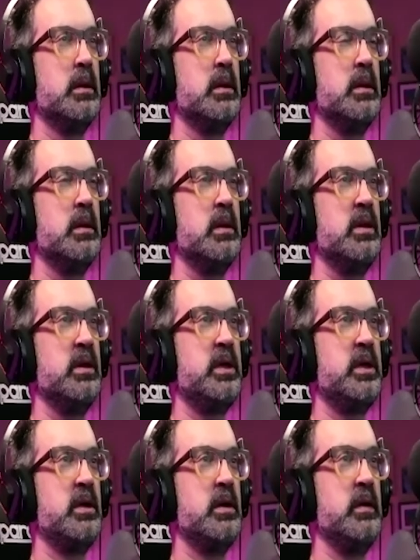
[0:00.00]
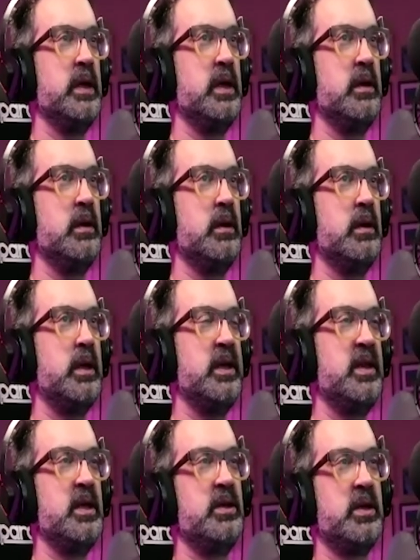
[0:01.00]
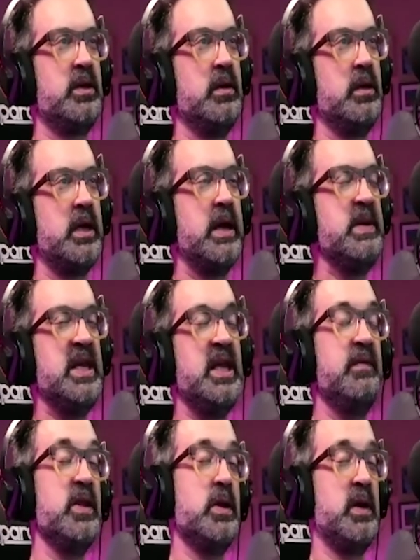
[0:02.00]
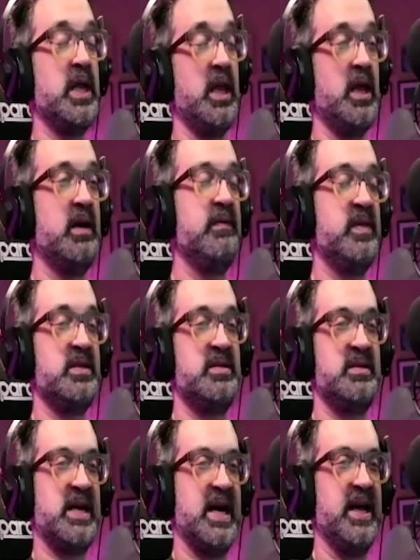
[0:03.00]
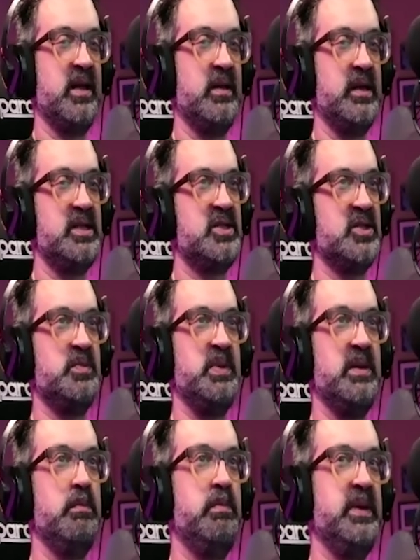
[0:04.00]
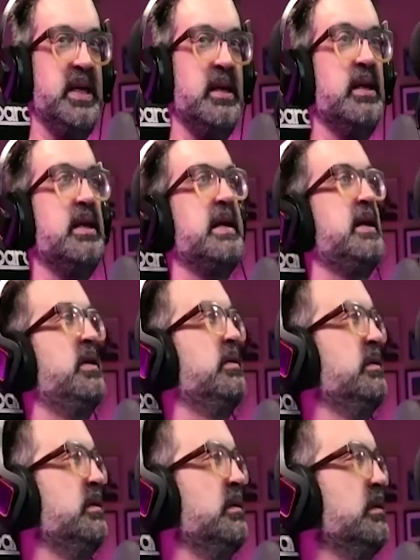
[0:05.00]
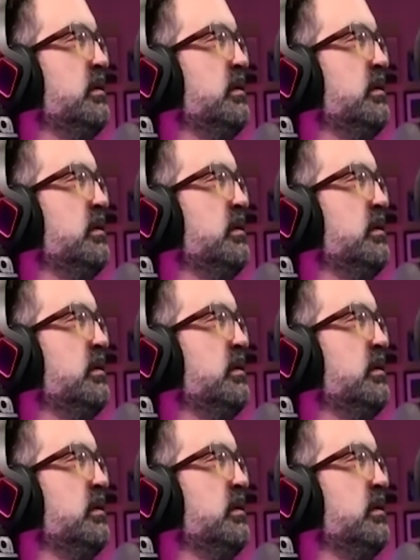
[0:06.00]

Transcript: the current, I think the current, I mean, even though I love the style, it's just been beaten down